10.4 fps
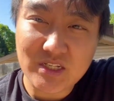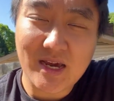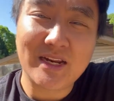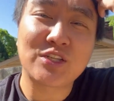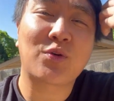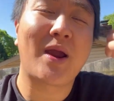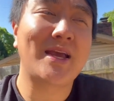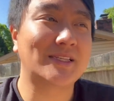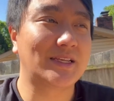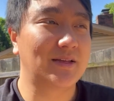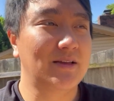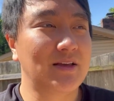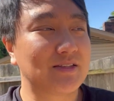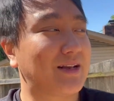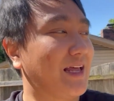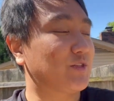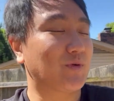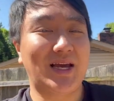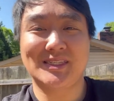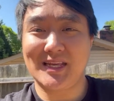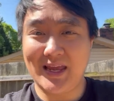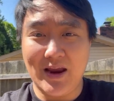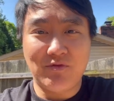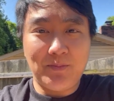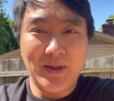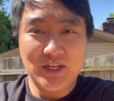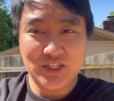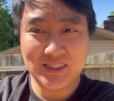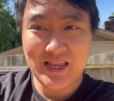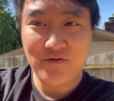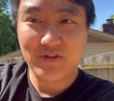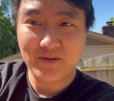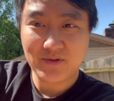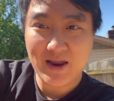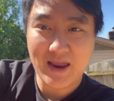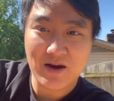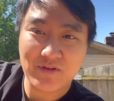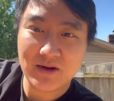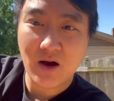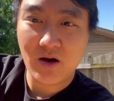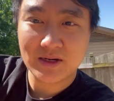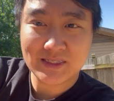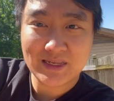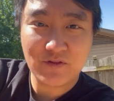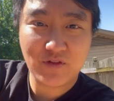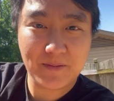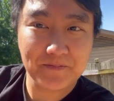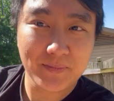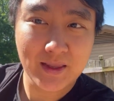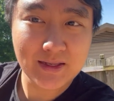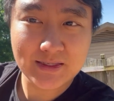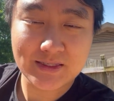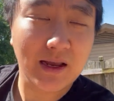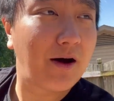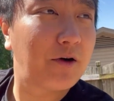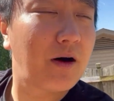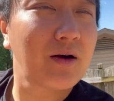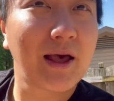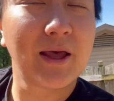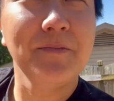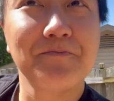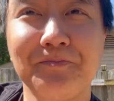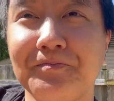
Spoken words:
not as crazy. So that's why I say every bitch is different, right? Every dog is different. So, okay.